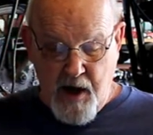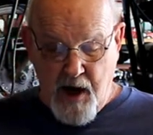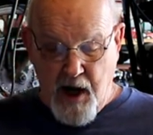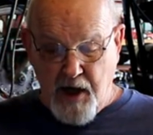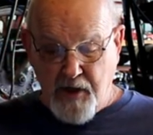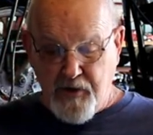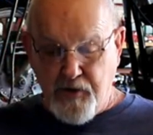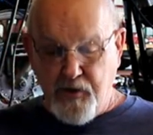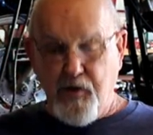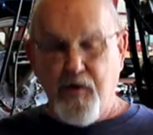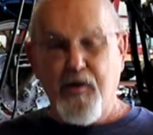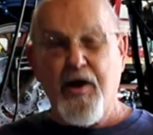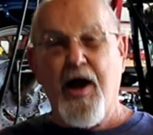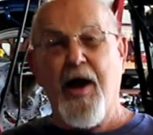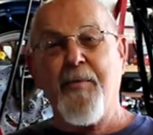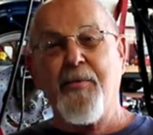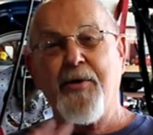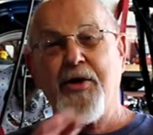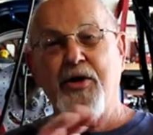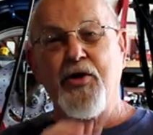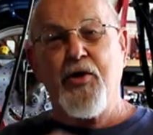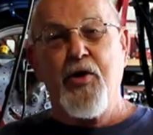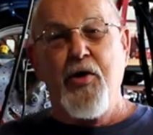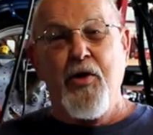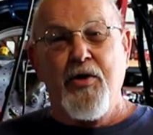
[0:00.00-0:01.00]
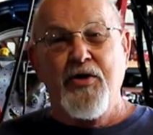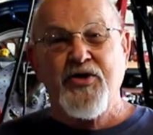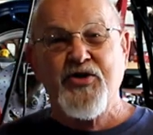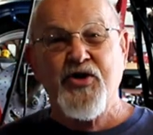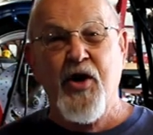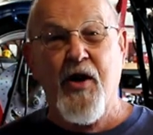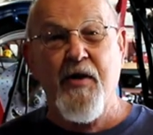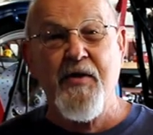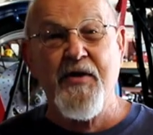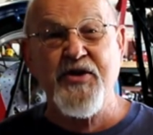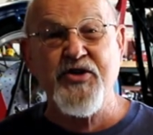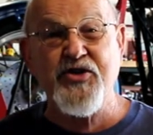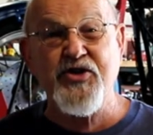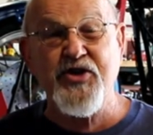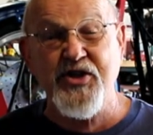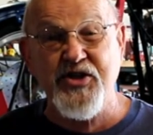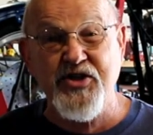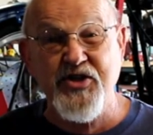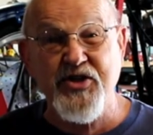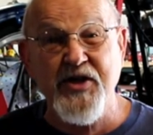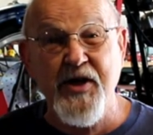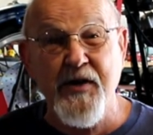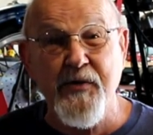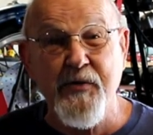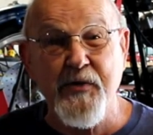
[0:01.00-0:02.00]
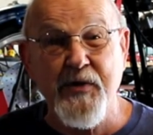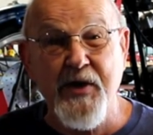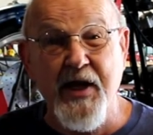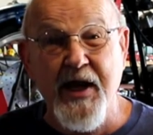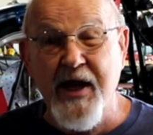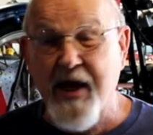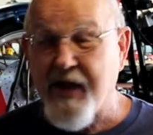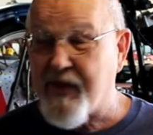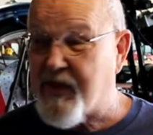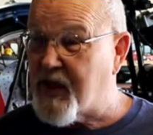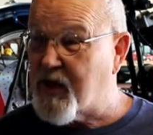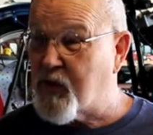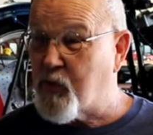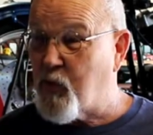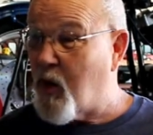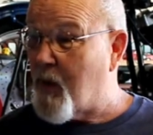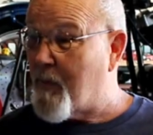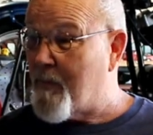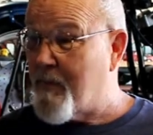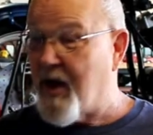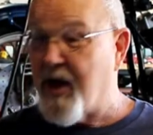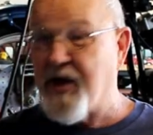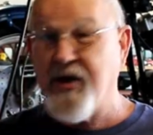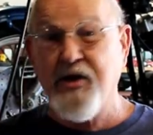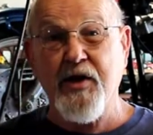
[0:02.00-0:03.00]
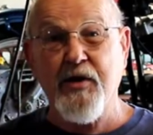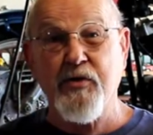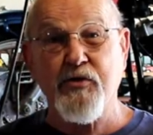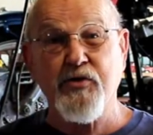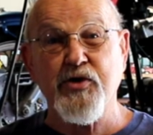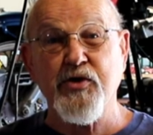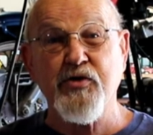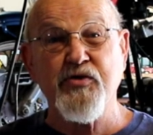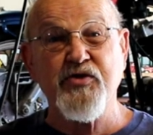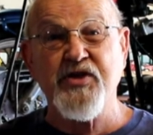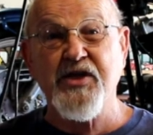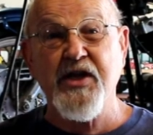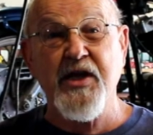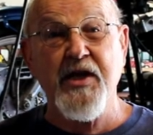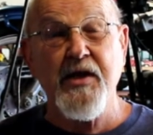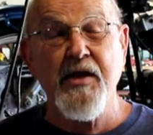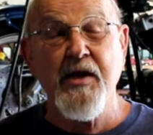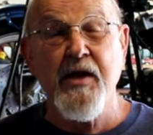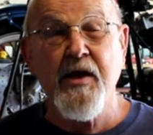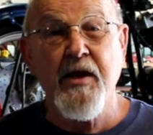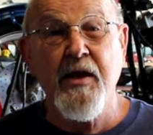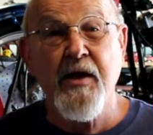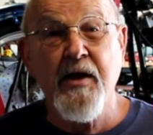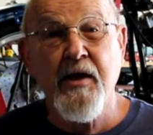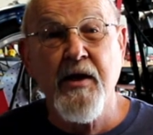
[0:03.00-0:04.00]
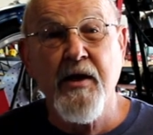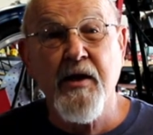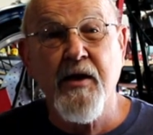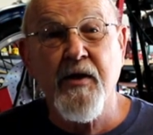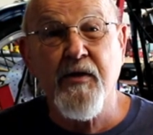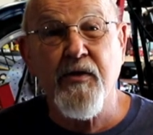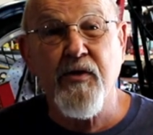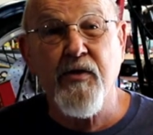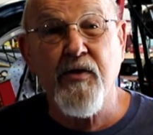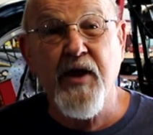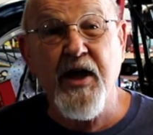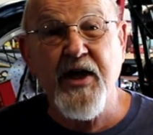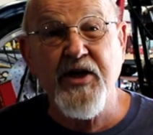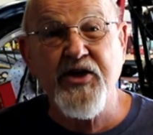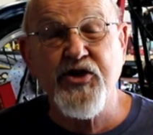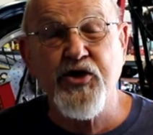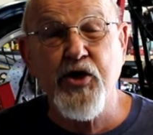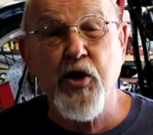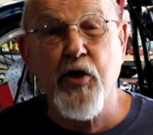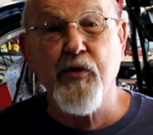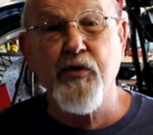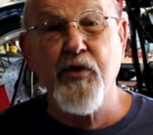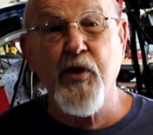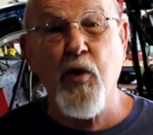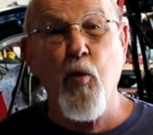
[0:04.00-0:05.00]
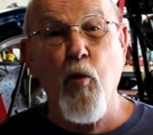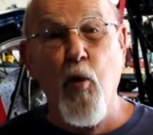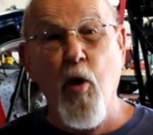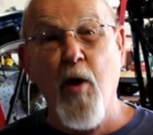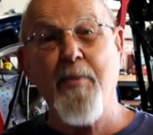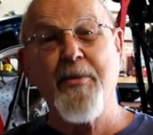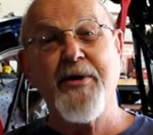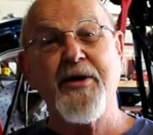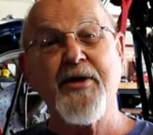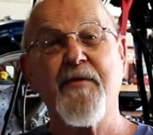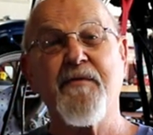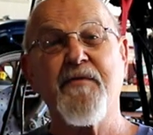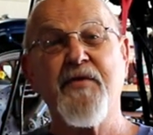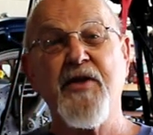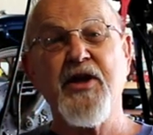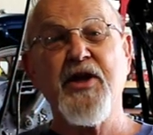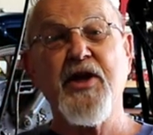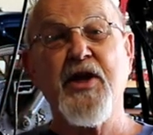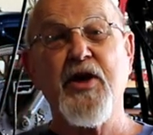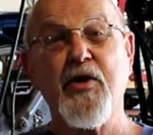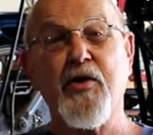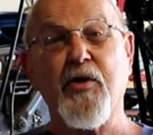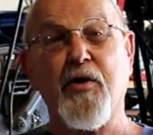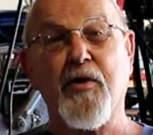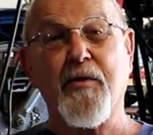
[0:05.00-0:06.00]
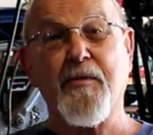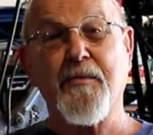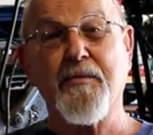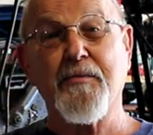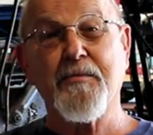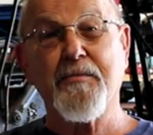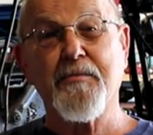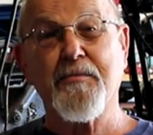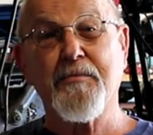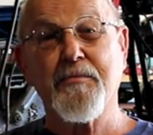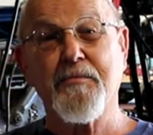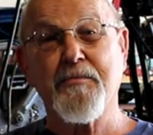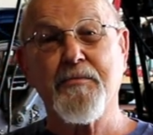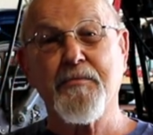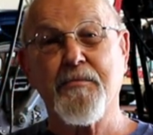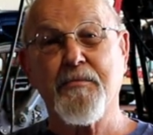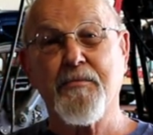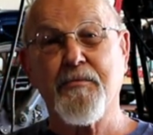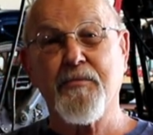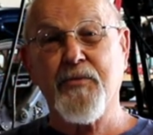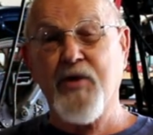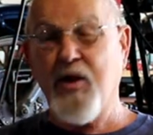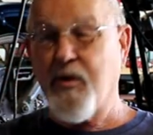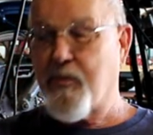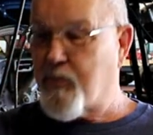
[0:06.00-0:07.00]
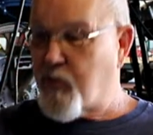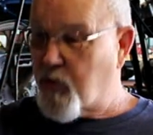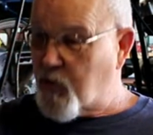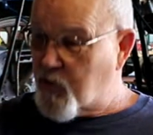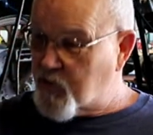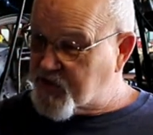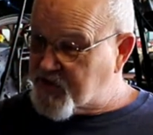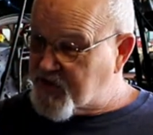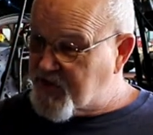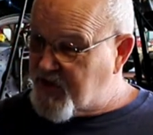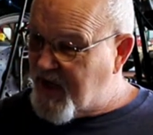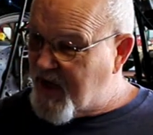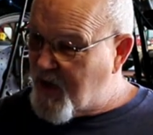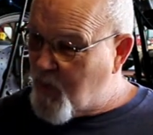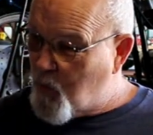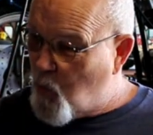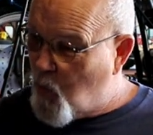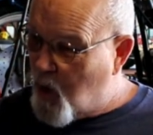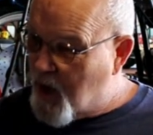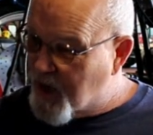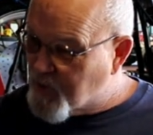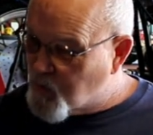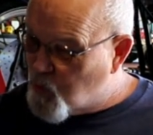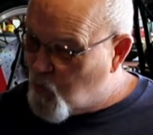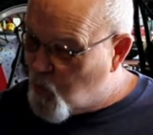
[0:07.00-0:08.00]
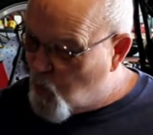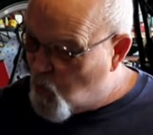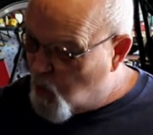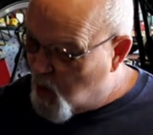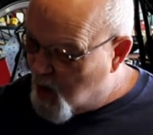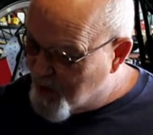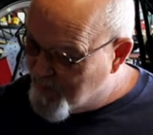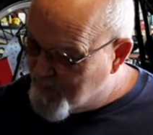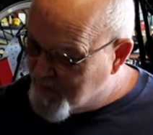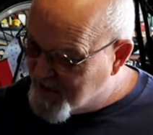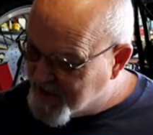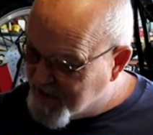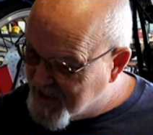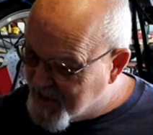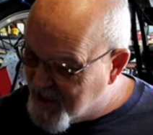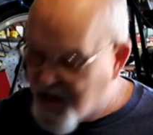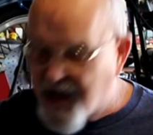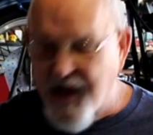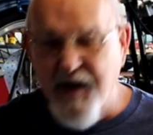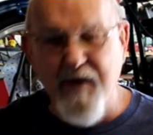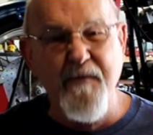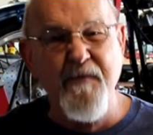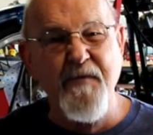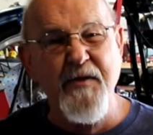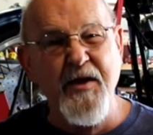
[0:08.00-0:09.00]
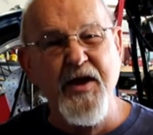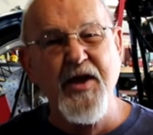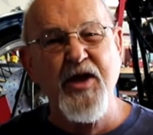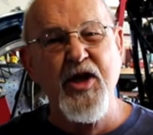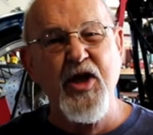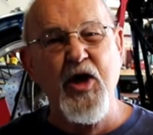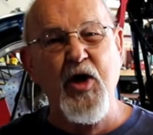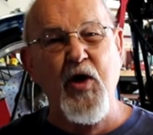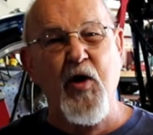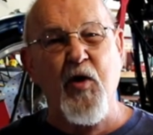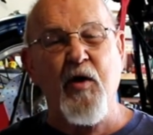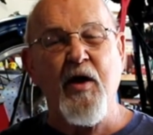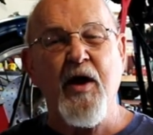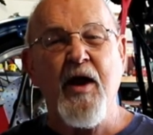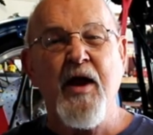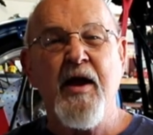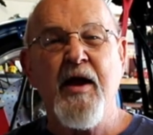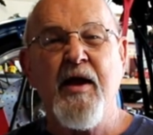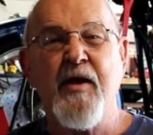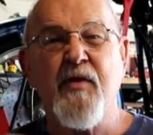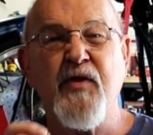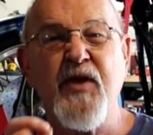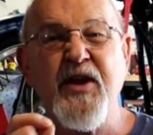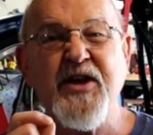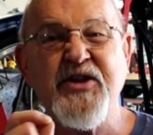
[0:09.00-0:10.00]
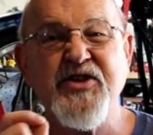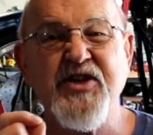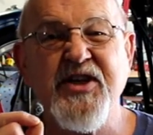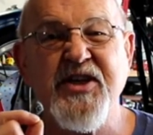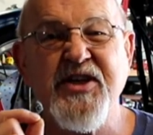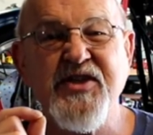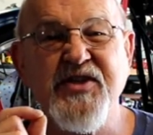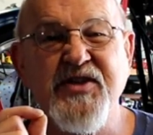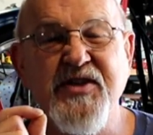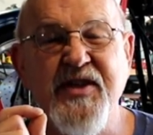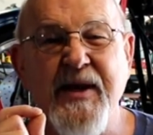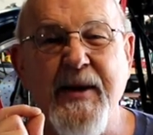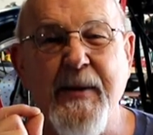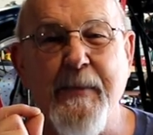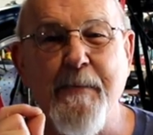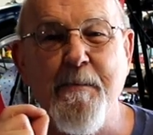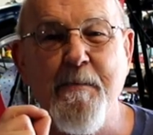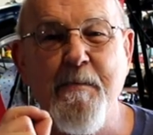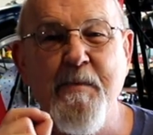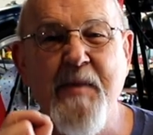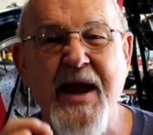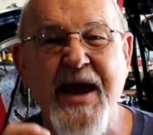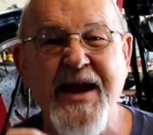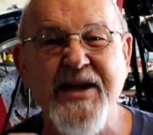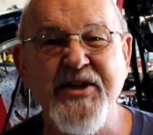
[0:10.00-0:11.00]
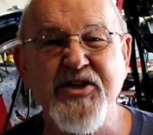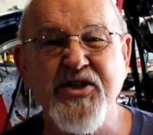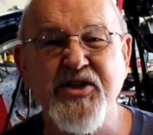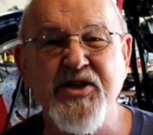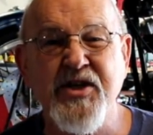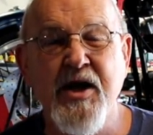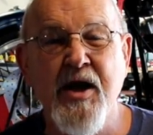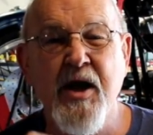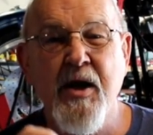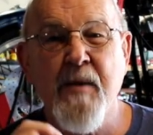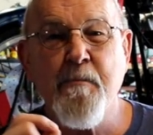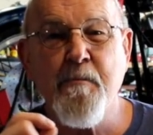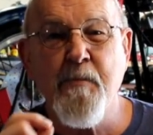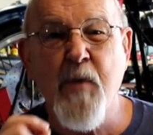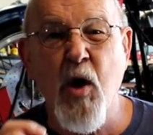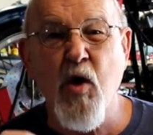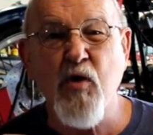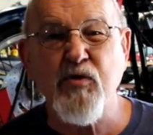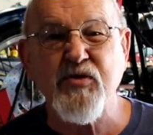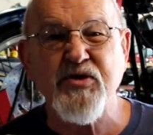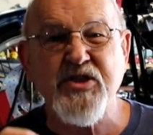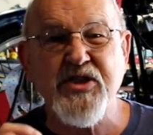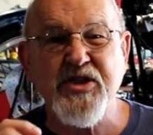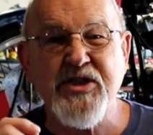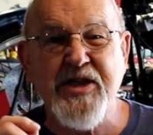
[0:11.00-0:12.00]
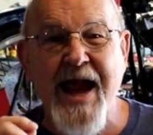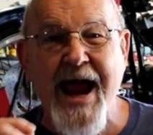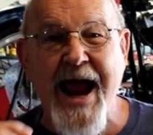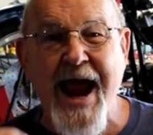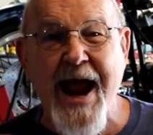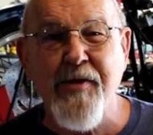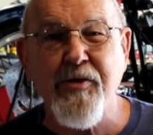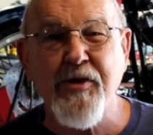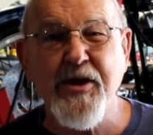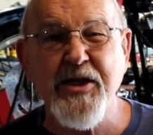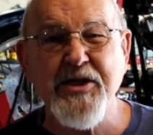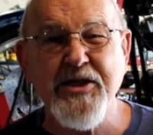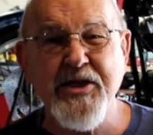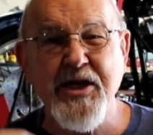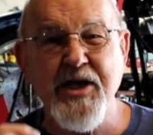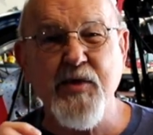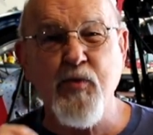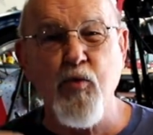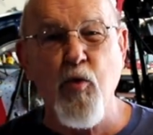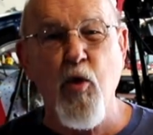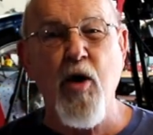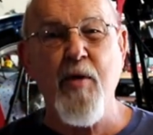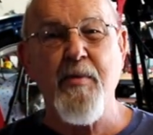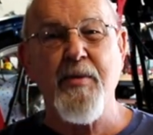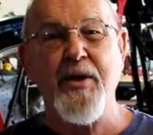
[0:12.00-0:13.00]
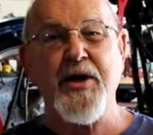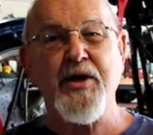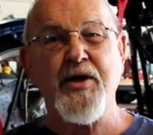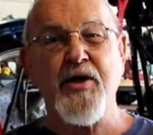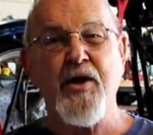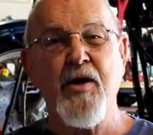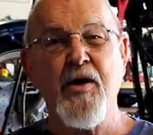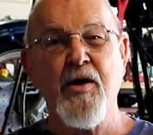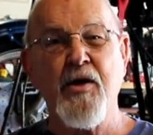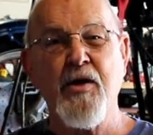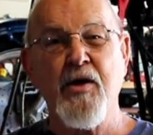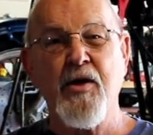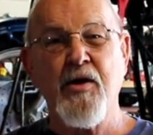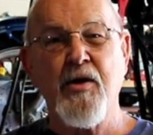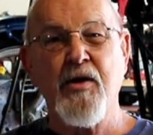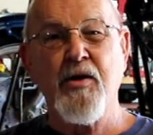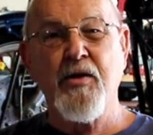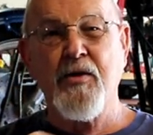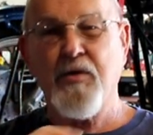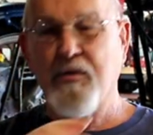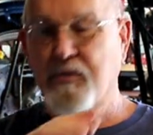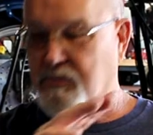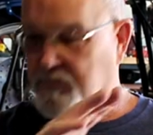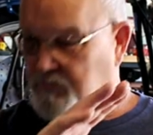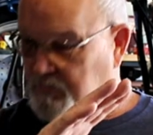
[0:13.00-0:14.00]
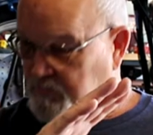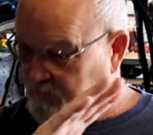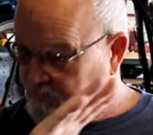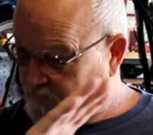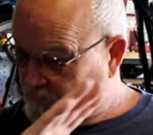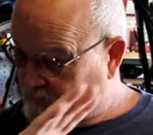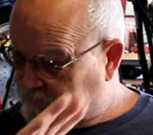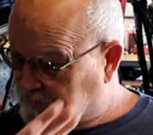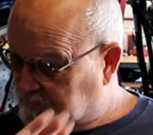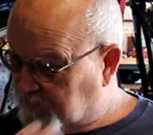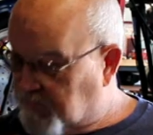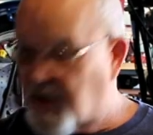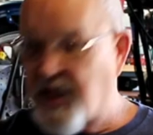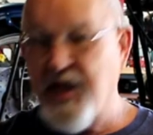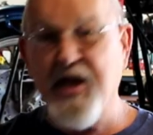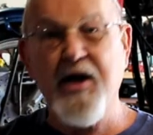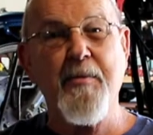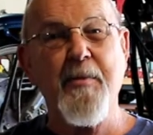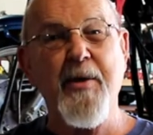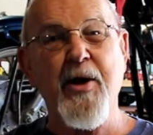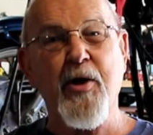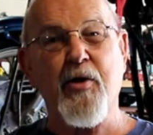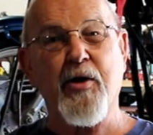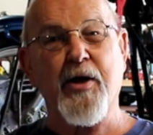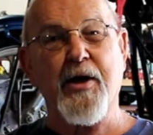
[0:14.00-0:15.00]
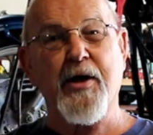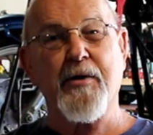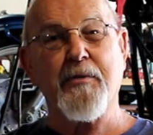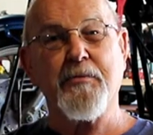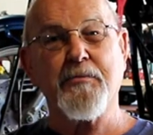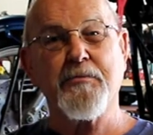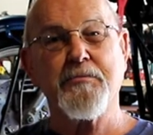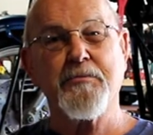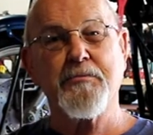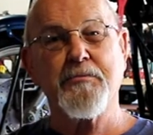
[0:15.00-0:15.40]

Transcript: I don't know how many of you saw this just the other day. I think, what, Monday or Tuesday? They showed the Woman of the Year. The person that won Woman of the Year. This is the best, most talented woman in America.